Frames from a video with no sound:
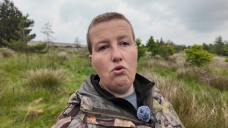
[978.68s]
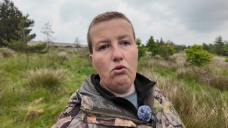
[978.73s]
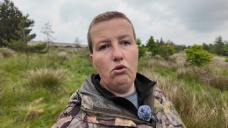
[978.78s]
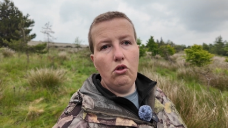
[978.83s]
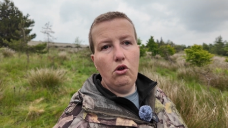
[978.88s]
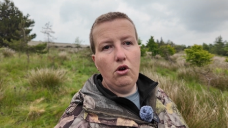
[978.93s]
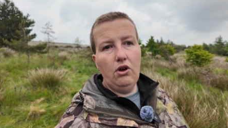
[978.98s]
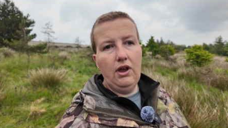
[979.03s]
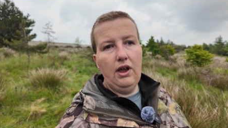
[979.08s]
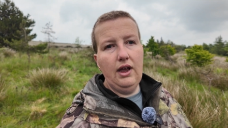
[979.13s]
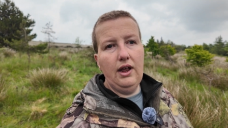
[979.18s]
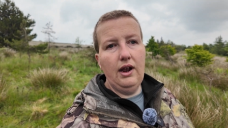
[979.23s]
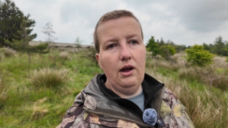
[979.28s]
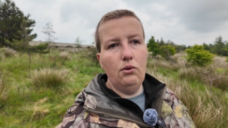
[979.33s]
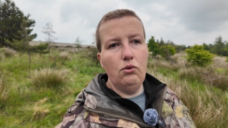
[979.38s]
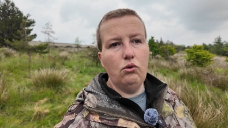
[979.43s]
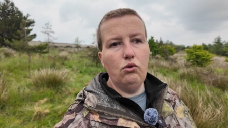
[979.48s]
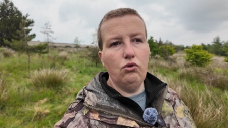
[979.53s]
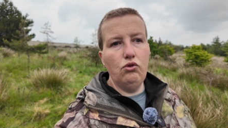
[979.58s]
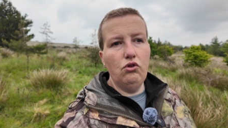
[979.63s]
long-eared
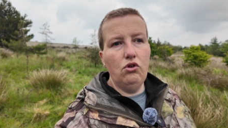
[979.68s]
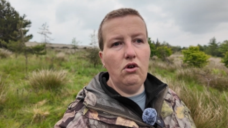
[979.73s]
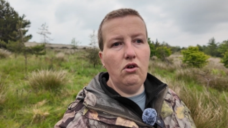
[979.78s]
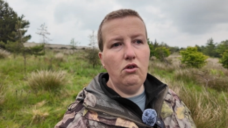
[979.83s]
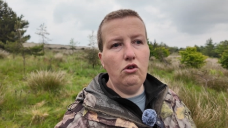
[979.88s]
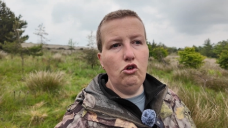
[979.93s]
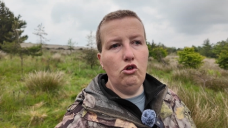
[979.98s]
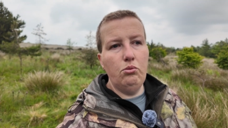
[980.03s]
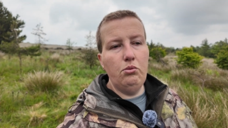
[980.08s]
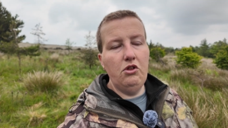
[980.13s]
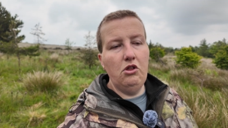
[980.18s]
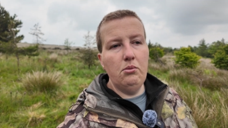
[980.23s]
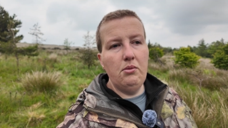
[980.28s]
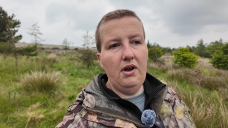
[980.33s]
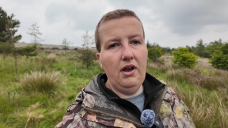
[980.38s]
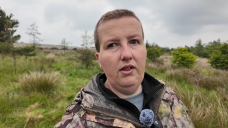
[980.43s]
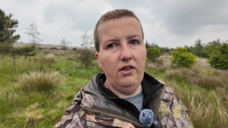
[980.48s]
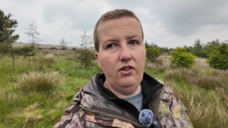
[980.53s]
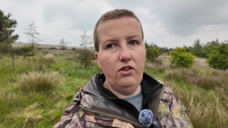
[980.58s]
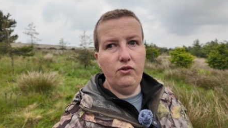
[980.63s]
owls. Could be the
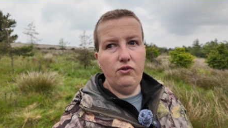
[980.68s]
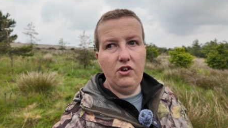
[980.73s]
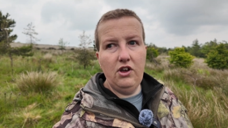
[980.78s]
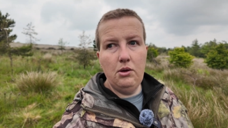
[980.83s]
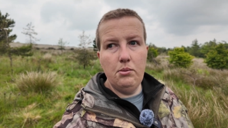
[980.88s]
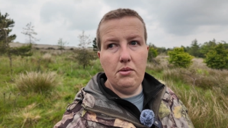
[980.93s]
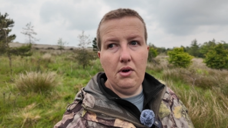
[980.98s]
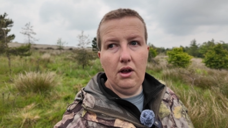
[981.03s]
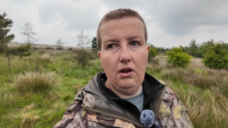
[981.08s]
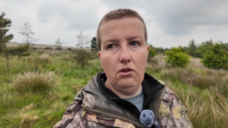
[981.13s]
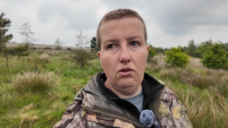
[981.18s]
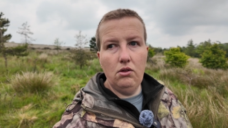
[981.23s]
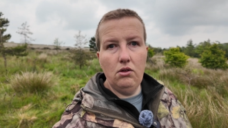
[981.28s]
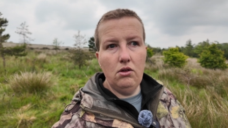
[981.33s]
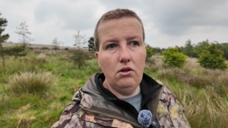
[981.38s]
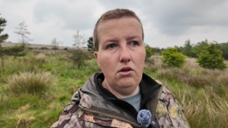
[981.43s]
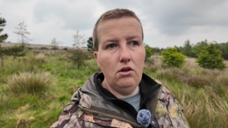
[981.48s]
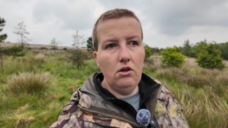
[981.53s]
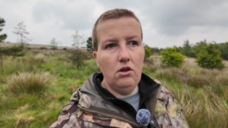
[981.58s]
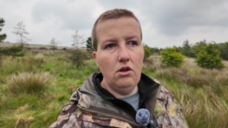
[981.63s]
male and the female.
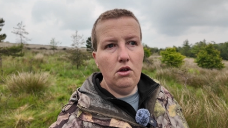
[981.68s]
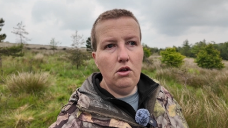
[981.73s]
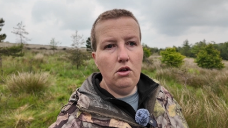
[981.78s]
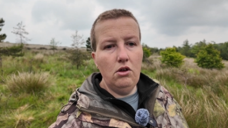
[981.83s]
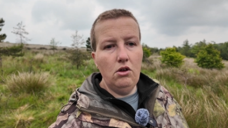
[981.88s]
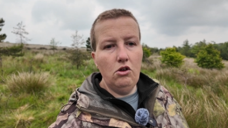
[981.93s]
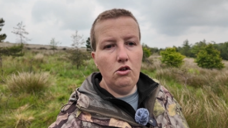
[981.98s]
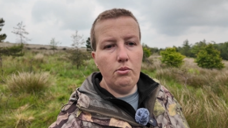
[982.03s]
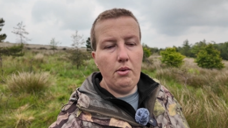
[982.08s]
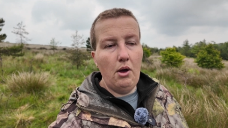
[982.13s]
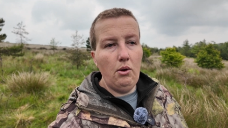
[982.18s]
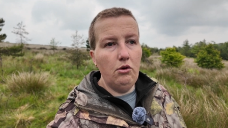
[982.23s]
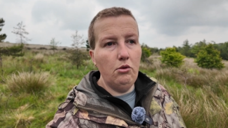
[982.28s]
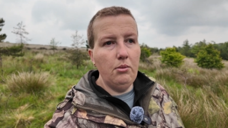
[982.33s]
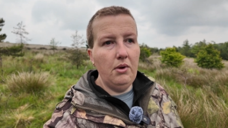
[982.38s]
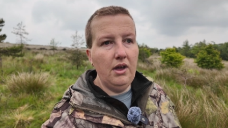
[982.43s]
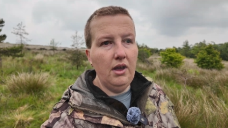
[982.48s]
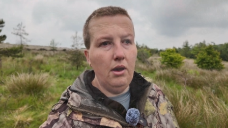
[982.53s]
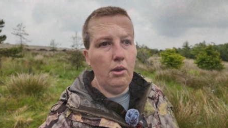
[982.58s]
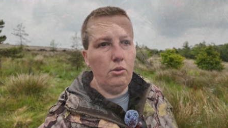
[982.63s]
Bear with
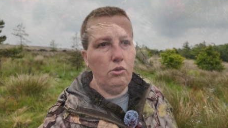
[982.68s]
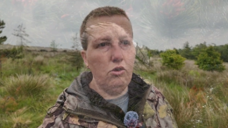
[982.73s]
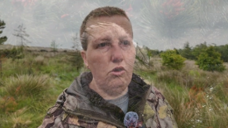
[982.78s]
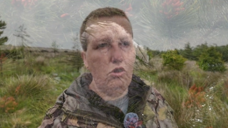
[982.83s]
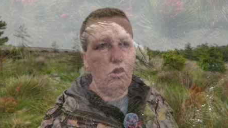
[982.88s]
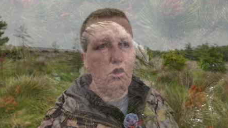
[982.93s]
me, I'm gonna